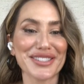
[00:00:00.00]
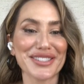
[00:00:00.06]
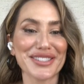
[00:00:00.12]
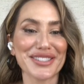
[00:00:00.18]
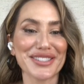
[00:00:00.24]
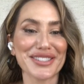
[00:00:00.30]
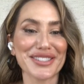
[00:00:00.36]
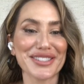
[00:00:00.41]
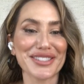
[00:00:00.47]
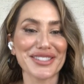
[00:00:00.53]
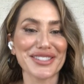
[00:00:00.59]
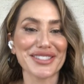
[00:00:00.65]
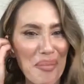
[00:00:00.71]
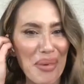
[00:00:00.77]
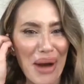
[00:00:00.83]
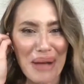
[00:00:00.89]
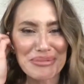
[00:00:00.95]
and no
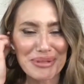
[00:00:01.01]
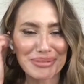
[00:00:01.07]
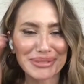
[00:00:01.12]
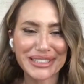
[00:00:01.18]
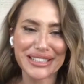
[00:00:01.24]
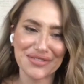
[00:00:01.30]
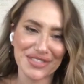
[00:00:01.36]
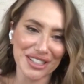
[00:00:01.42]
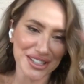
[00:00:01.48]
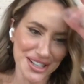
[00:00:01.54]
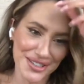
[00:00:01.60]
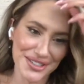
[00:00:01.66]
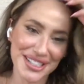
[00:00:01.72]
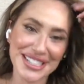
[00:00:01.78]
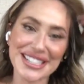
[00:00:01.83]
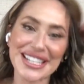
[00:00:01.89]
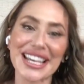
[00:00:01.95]
one probably even
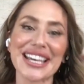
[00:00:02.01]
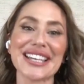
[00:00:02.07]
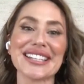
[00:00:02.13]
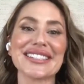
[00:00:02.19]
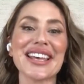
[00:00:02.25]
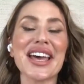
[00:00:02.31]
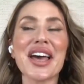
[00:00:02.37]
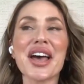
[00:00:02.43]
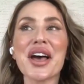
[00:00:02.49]
notices,